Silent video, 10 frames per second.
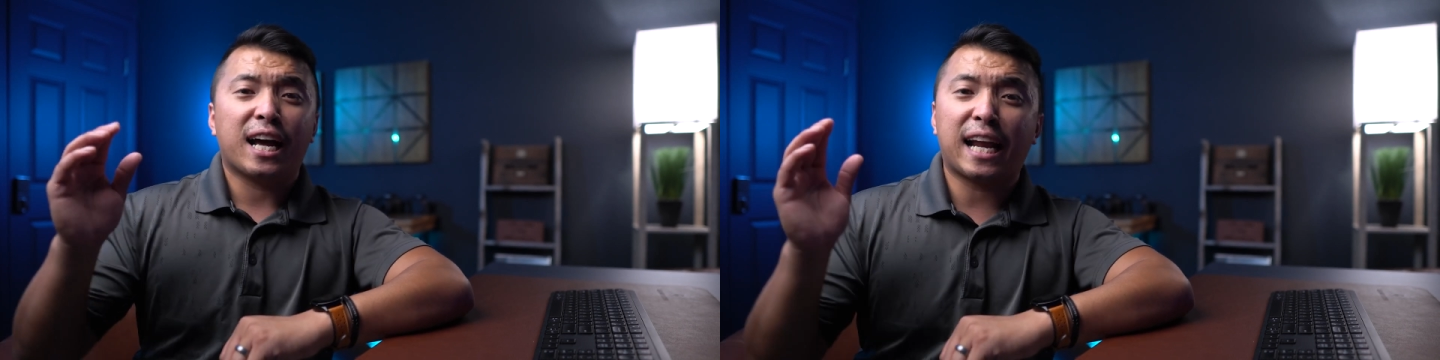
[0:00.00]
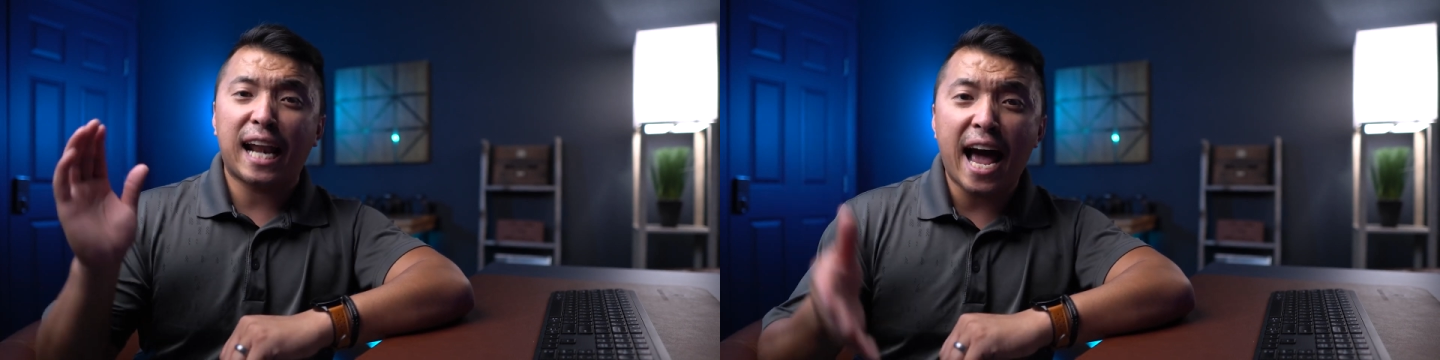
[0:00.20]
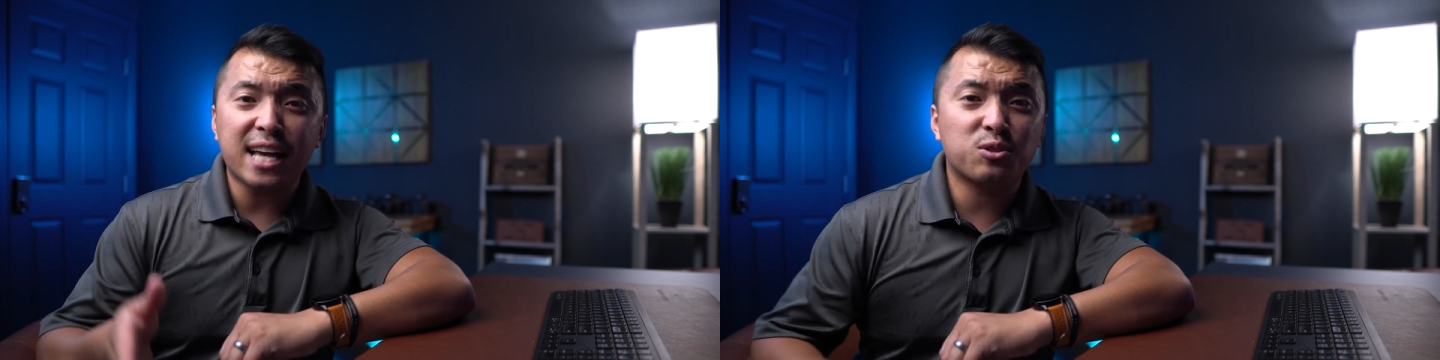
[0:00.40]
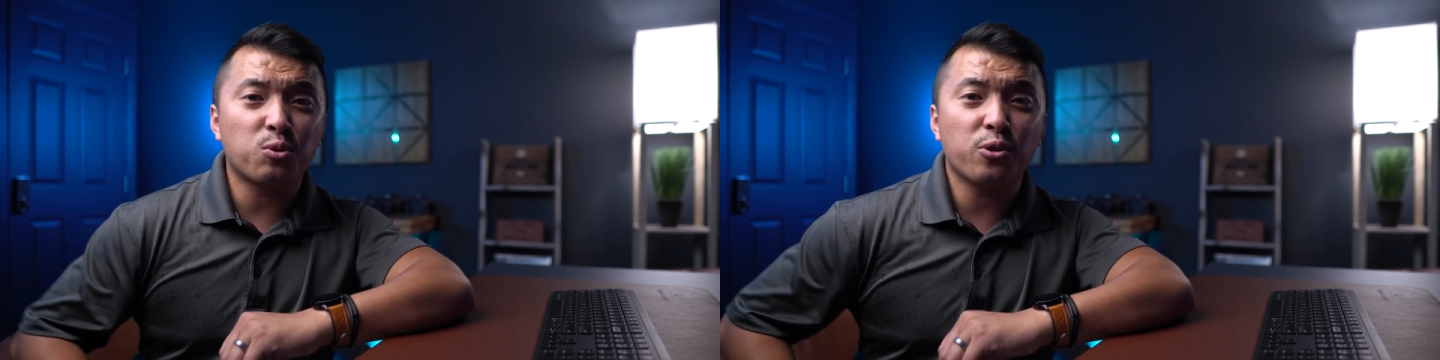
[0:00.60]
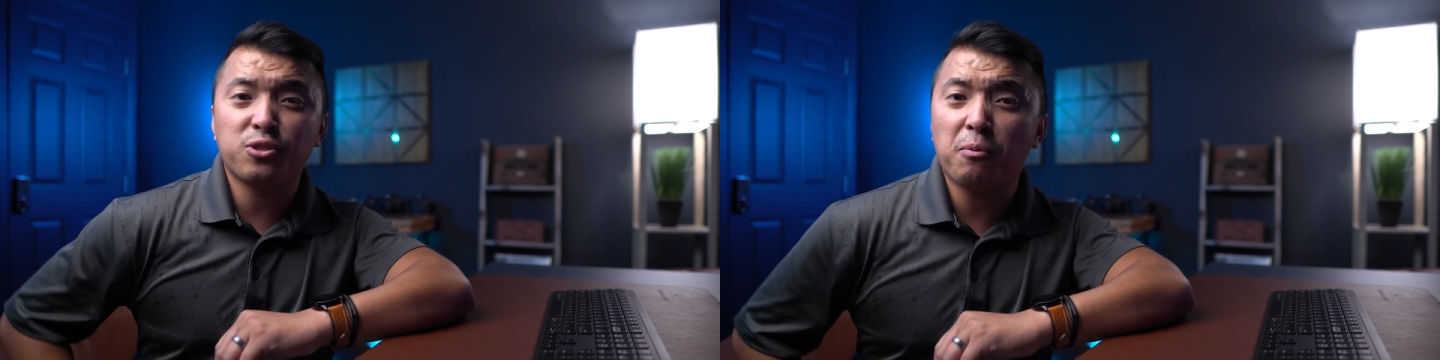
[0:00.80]
glass
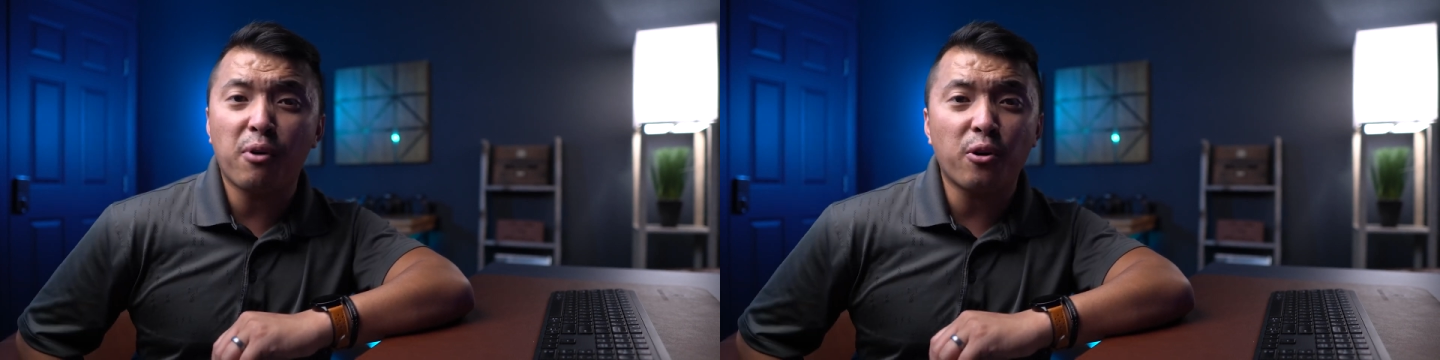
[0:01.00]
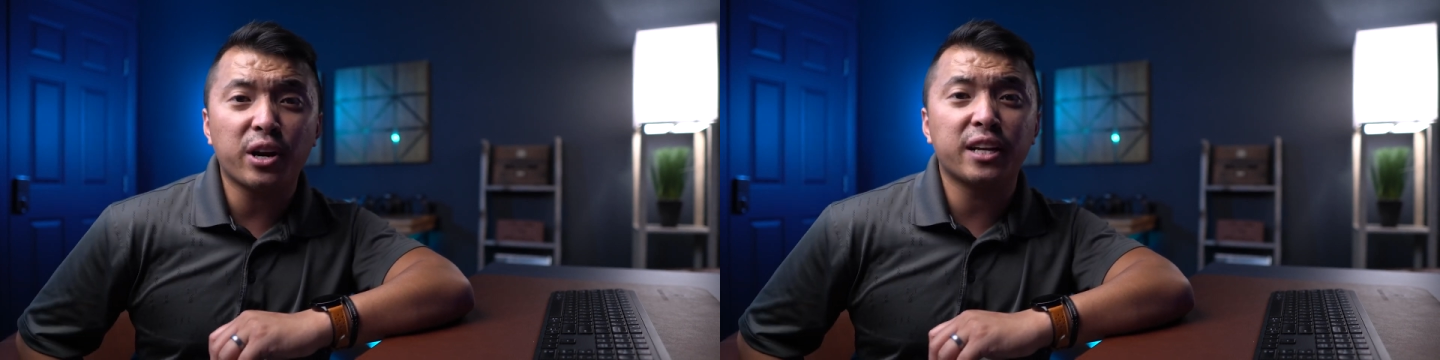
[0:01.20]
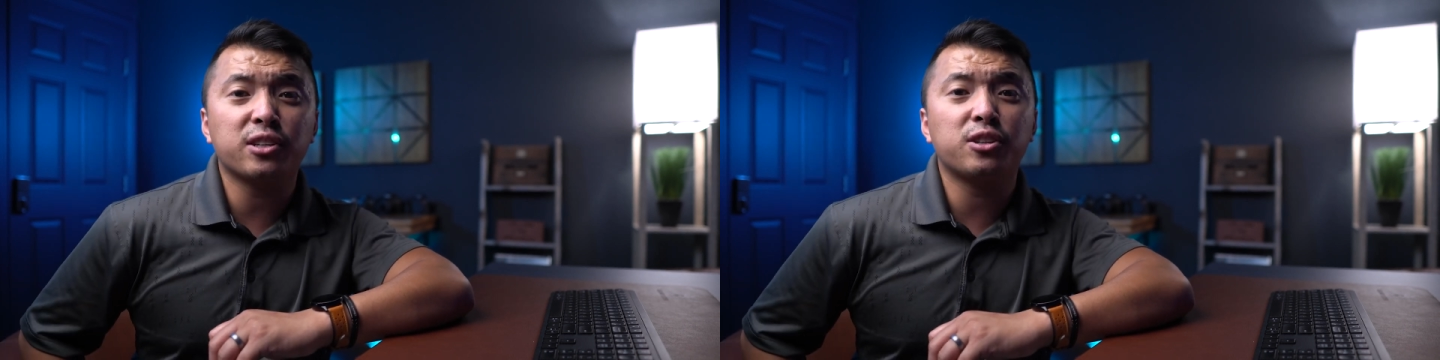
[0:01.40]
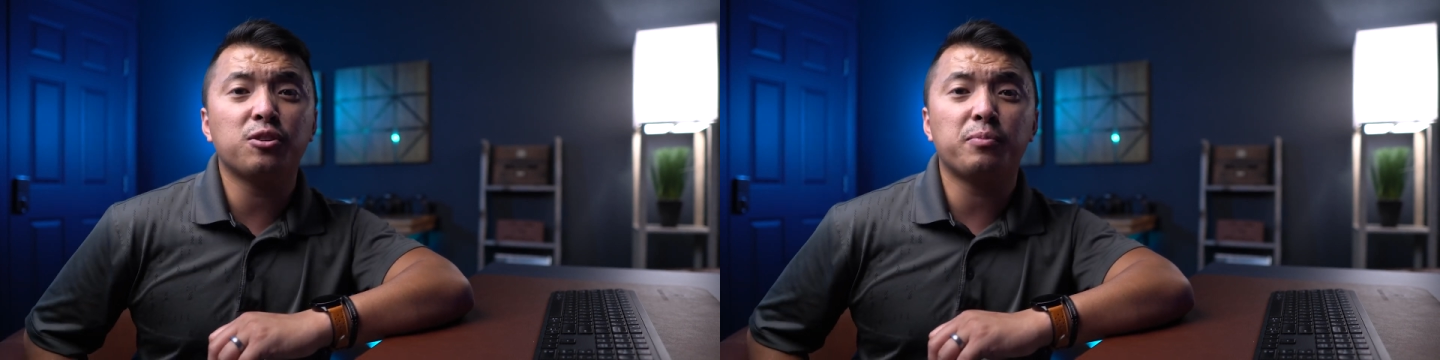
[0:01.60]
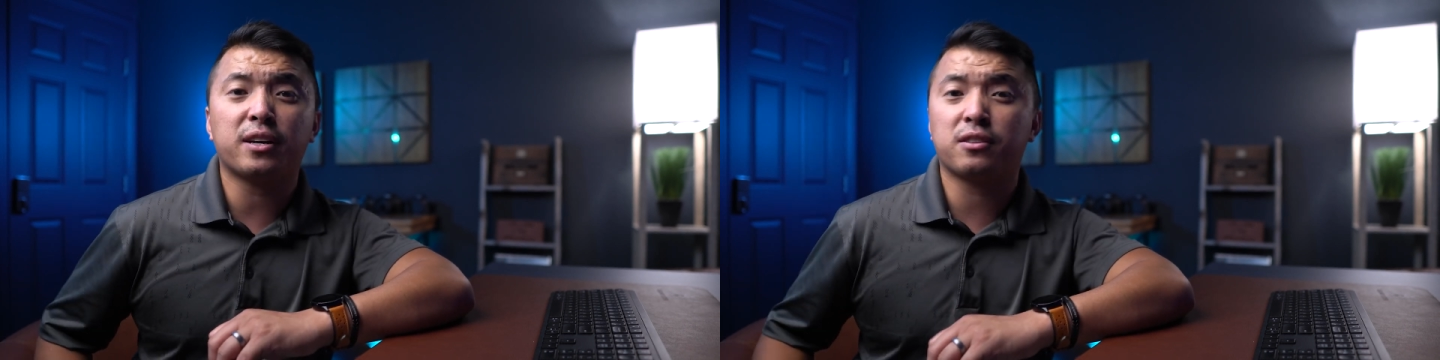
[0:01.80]
doors are broken
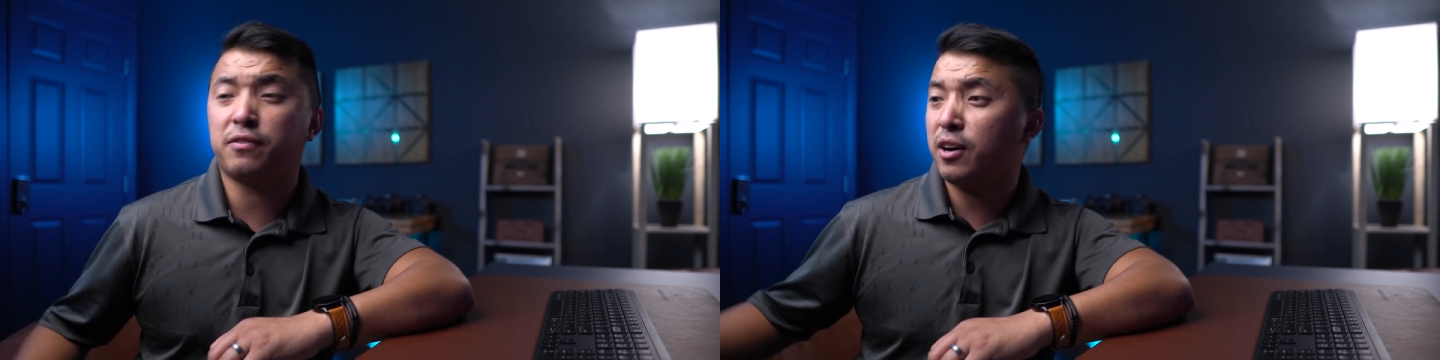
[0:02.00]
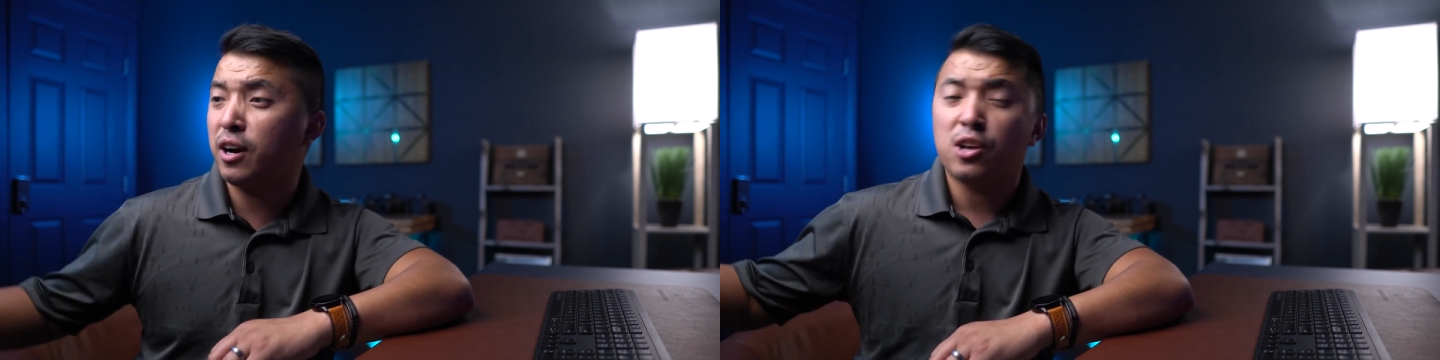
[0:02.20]
into because of a